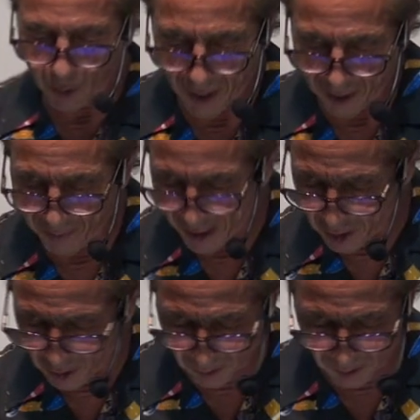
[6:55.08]
way of my
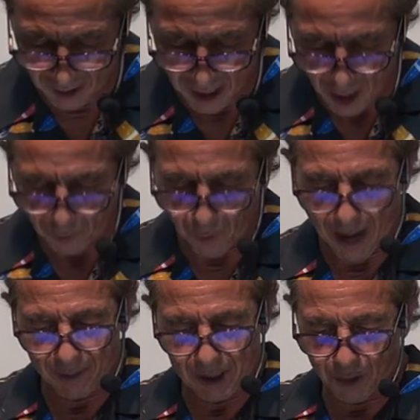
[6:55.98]
children, for I
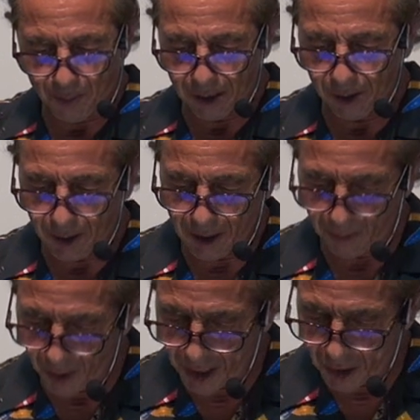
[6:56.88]
am dismantling the
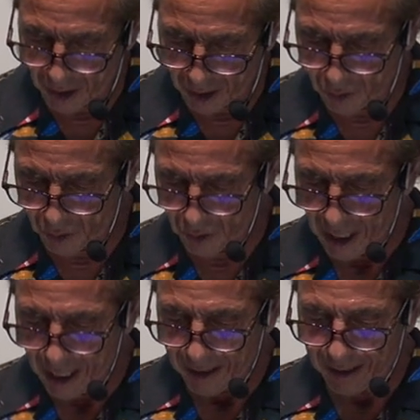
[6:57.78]
money changers
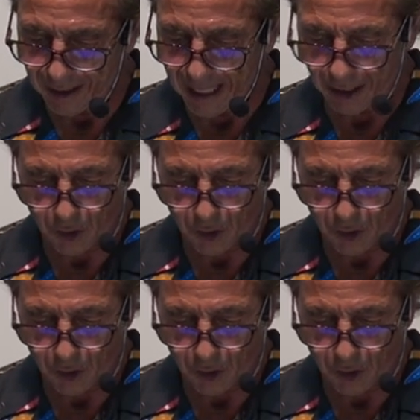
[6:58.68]
that